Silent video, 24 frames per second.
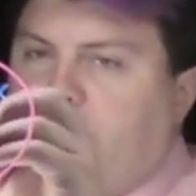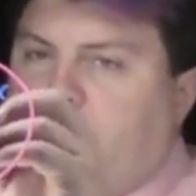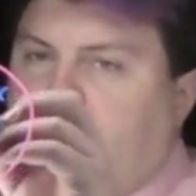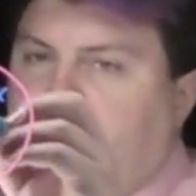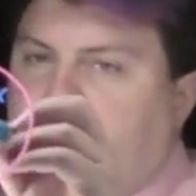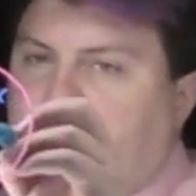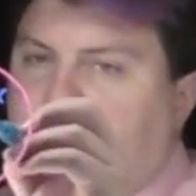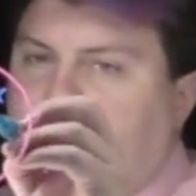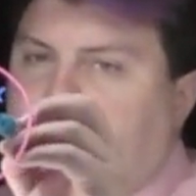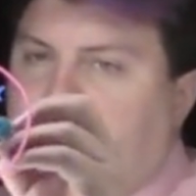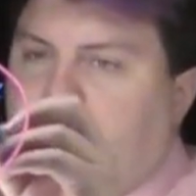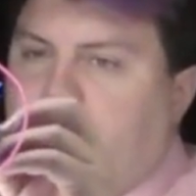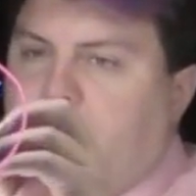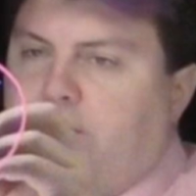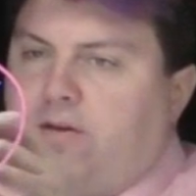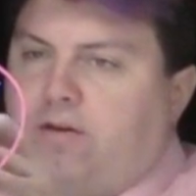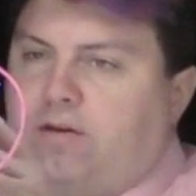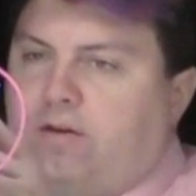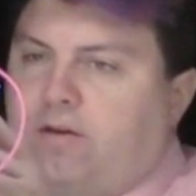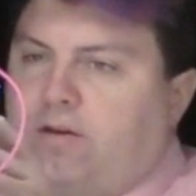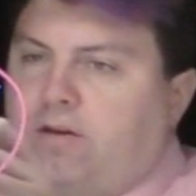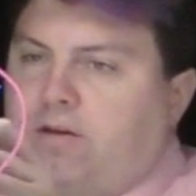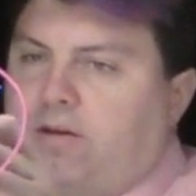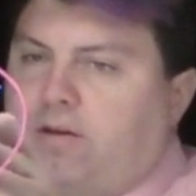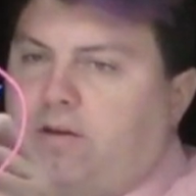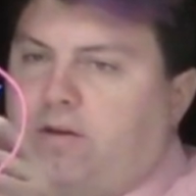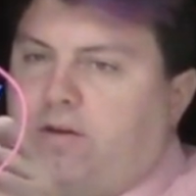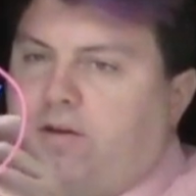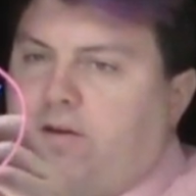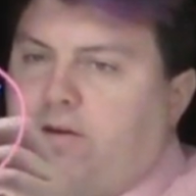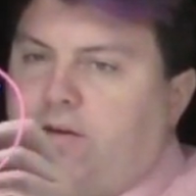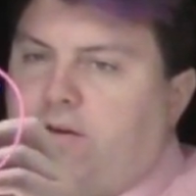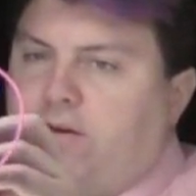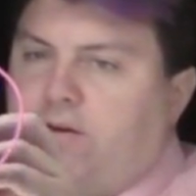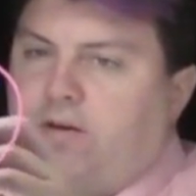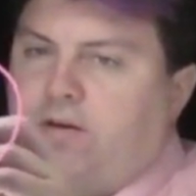
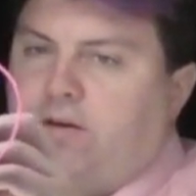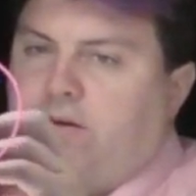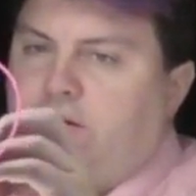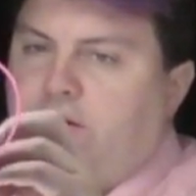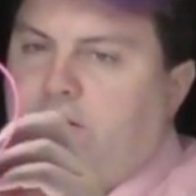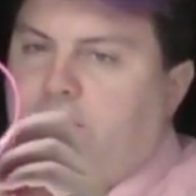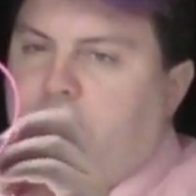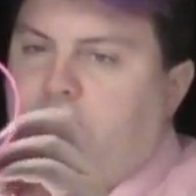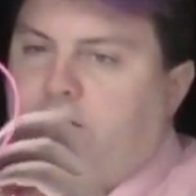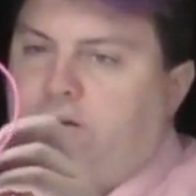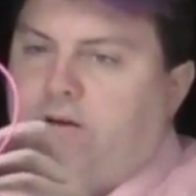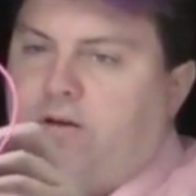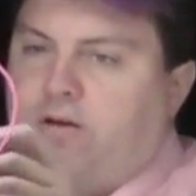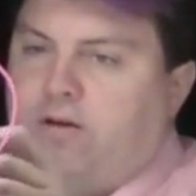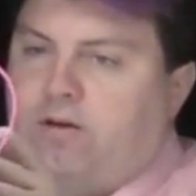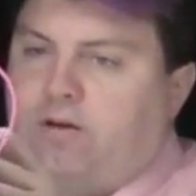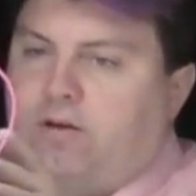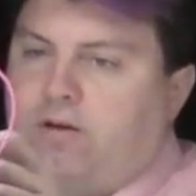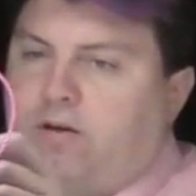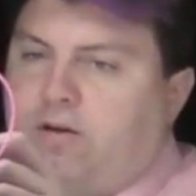Nobody speaks.